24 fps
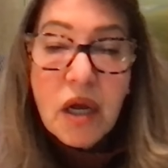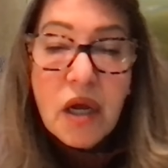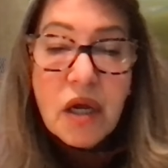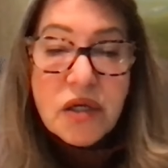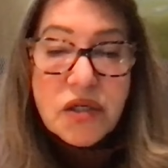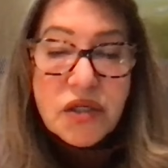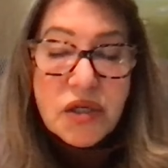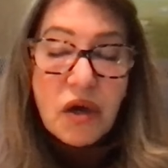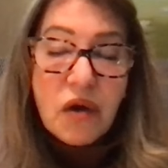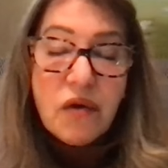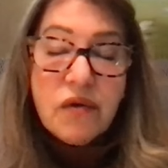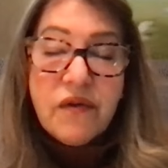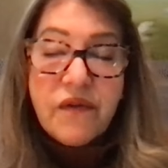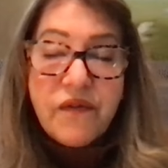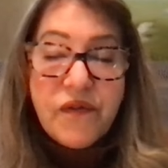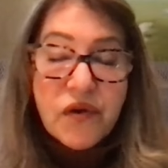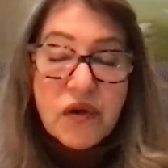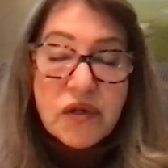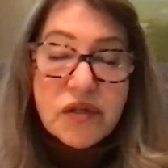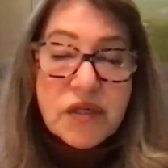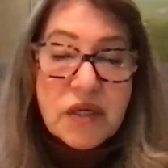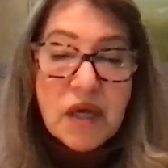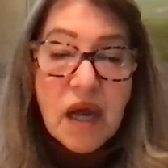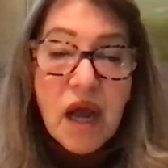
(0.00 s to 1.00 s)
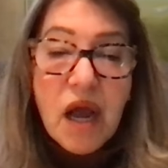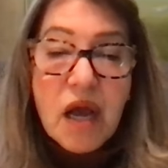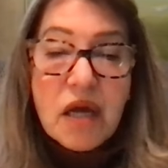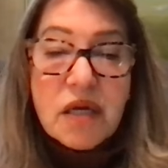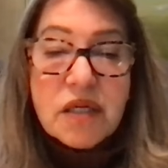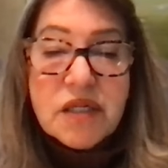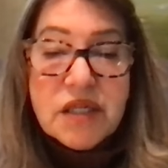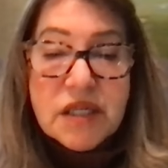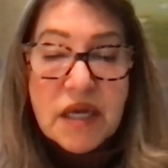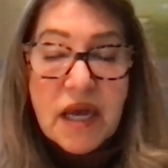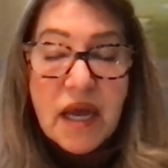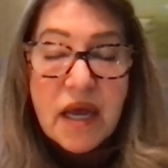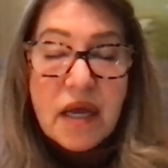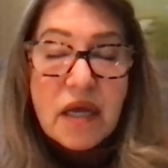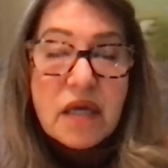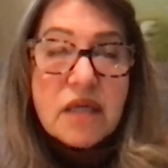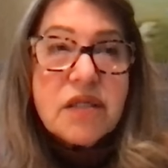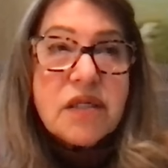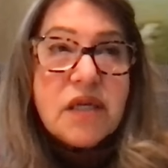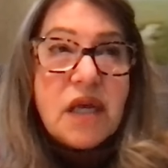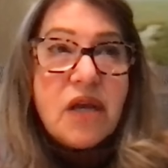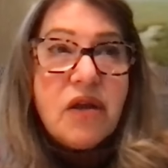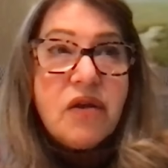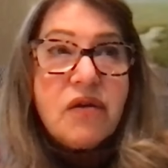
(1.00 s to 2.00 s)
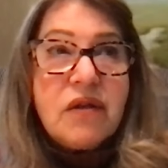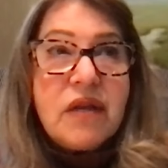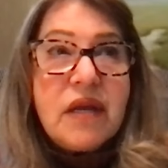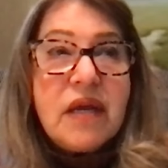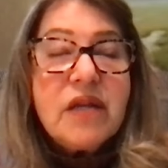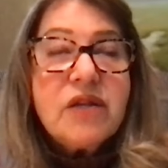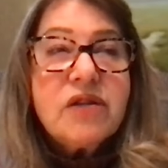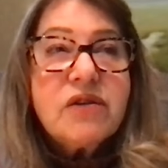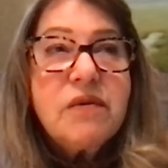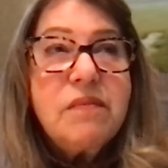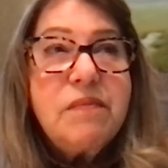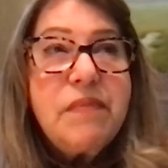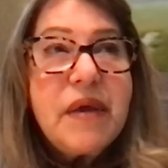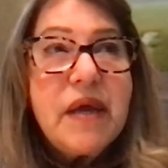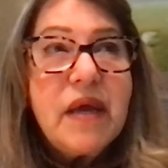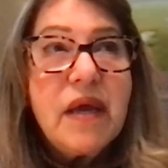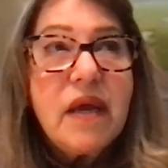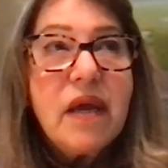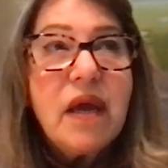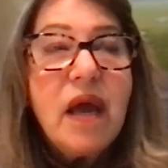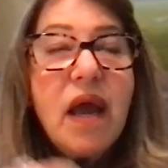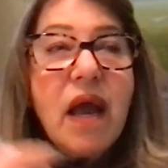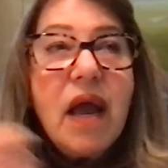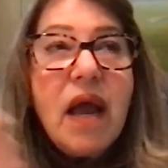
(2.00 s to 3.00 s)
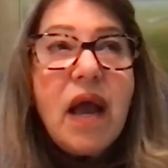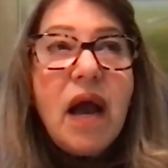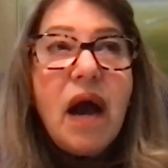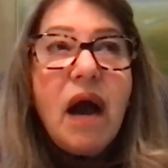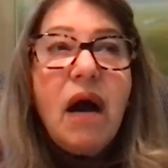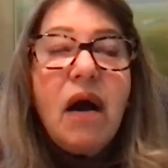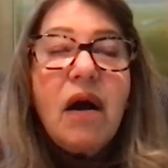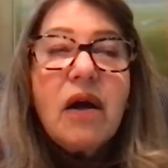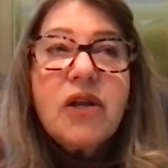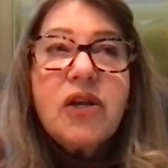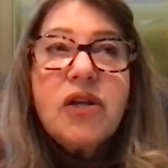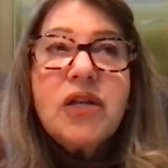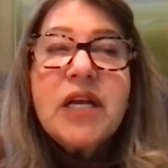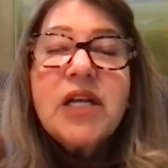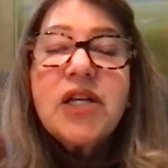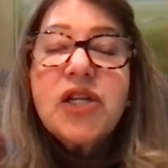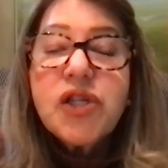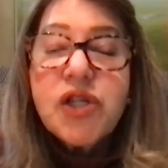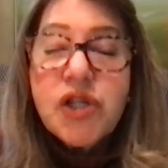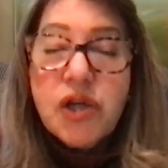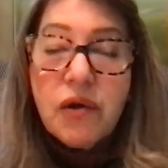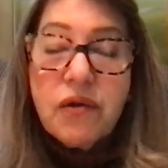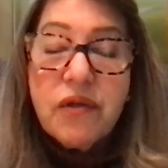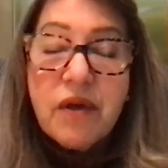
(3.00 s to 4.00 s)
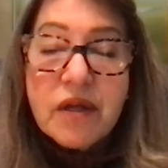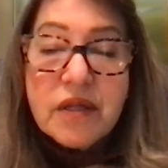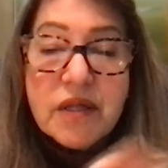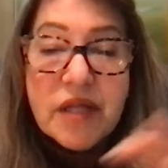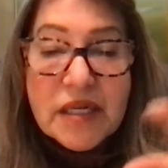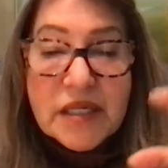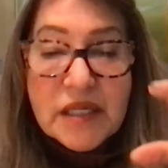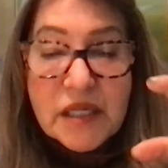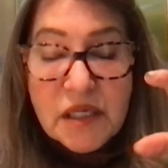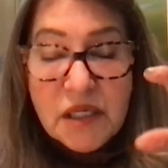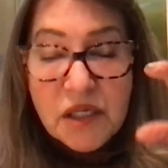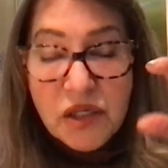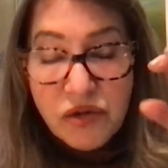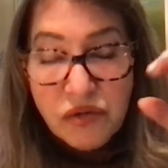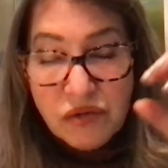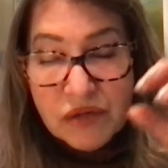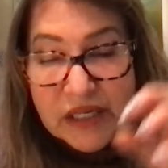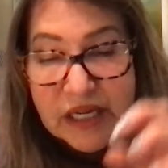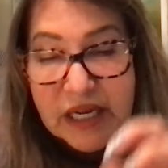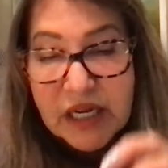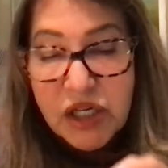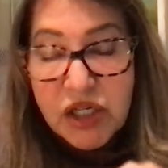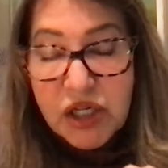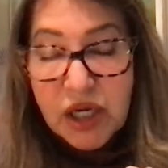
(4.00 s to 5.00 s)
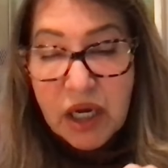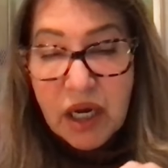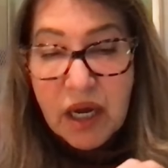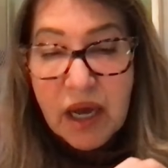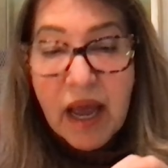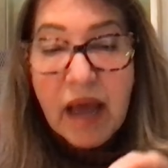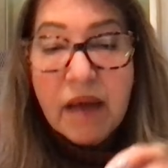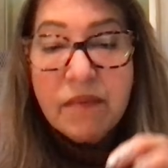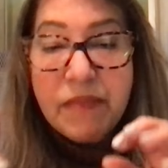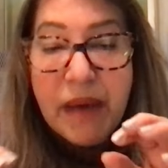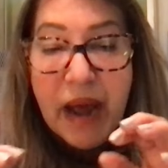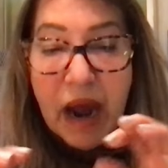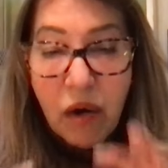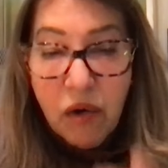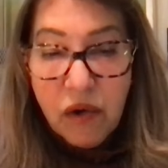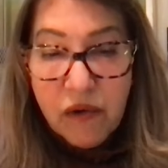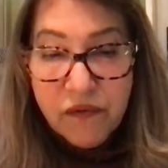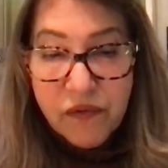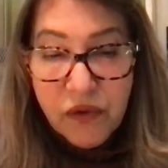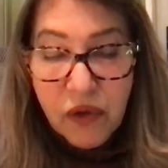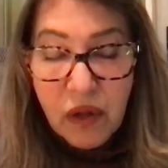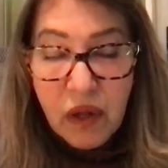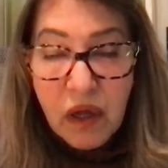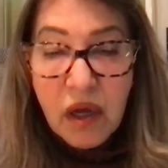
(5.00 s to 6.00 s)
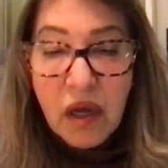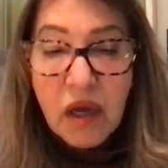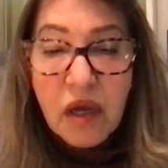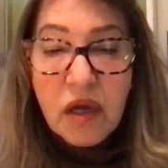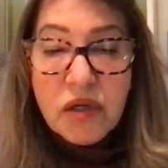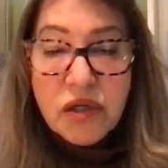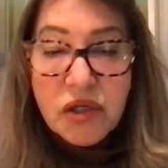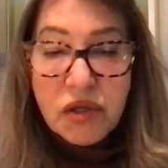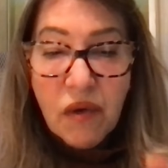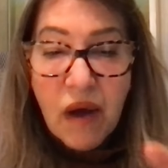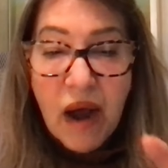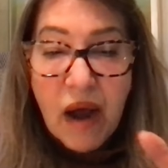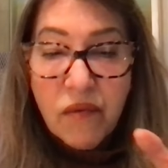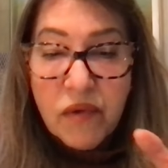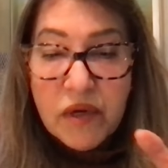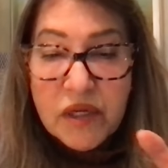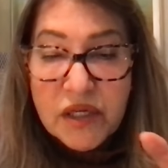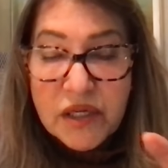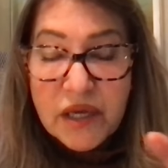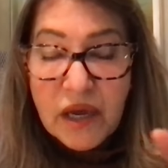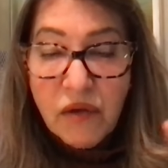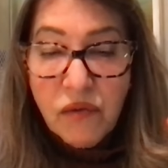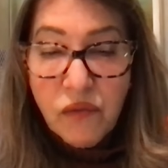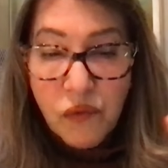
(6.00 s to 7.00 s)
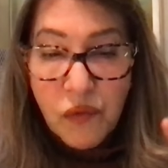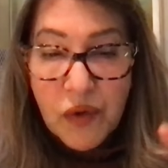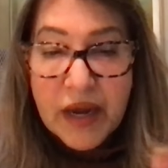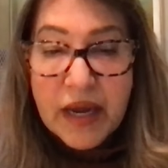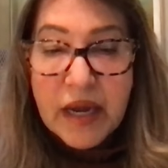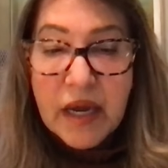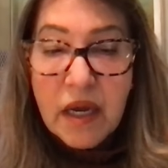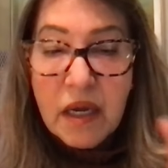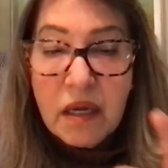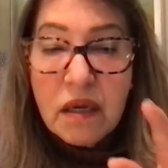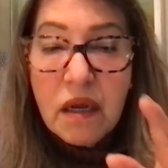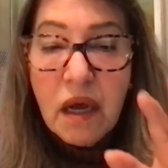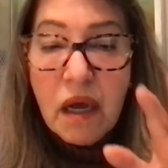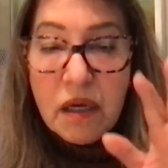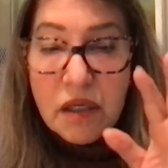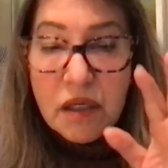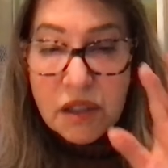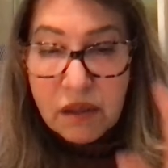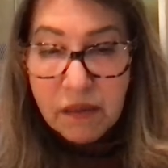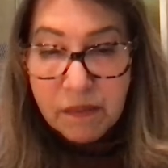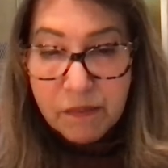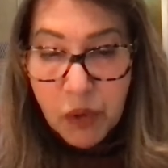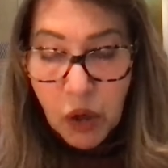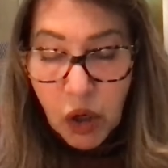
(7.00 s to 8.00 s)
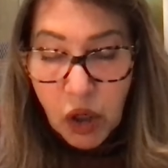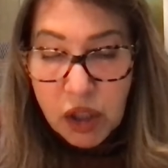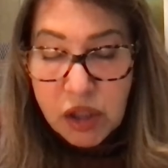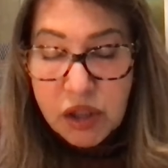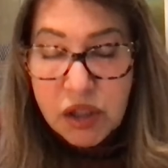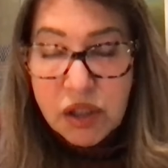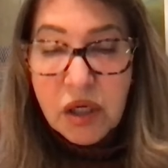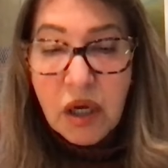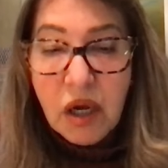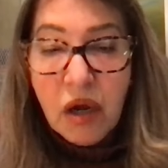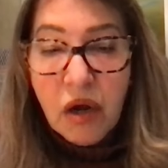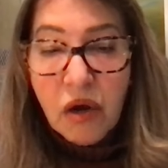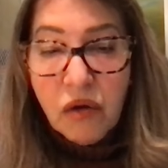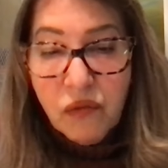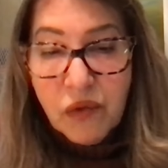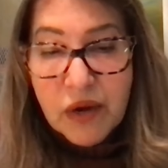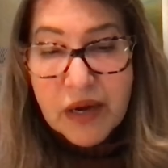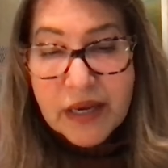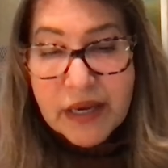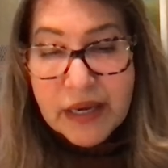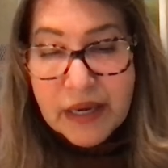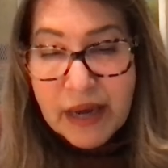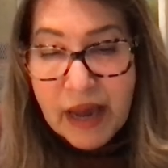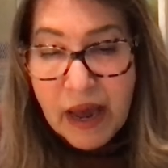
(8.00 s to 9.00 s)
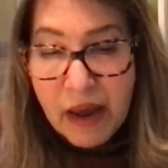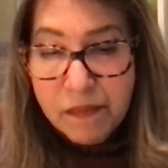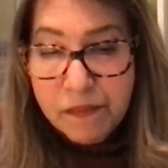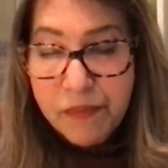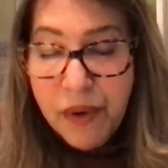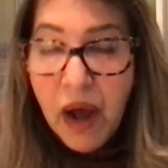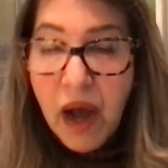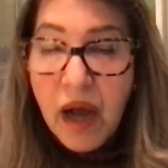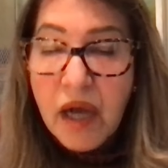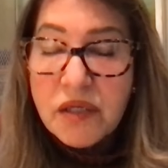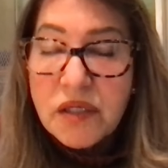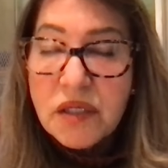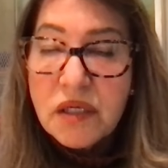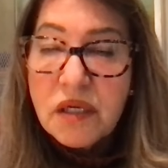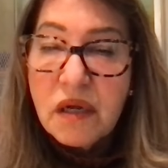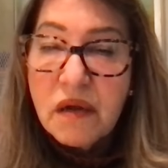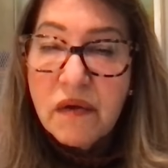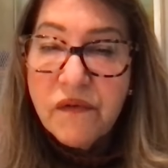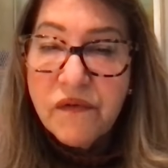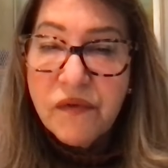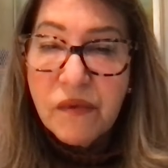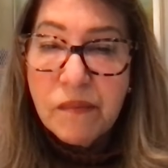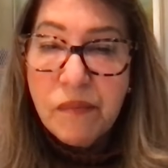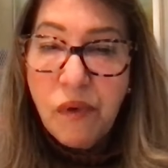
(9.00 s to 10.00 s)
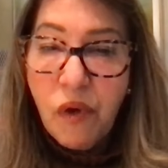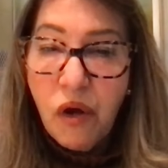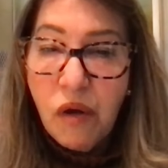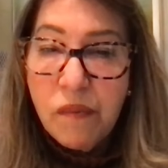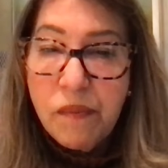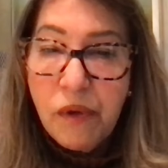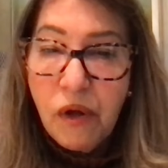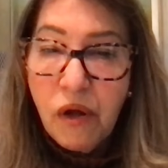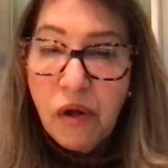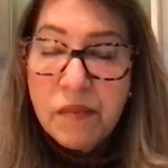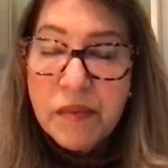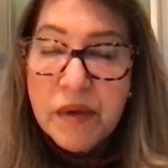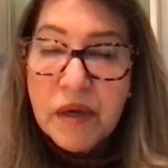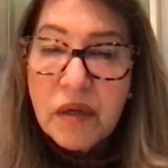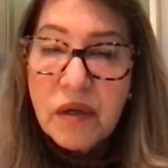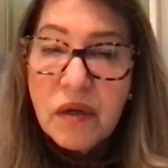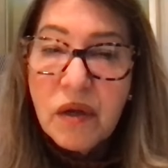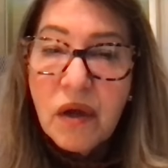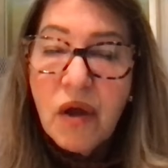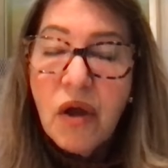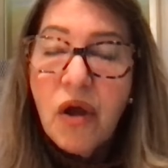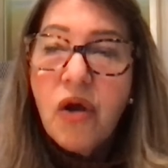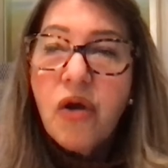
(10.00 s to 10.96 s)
So the first thing I'm going to say is that you need to show that this is strategic and powerful. So I would say read some books. Read Net Positive from Paul Pullman.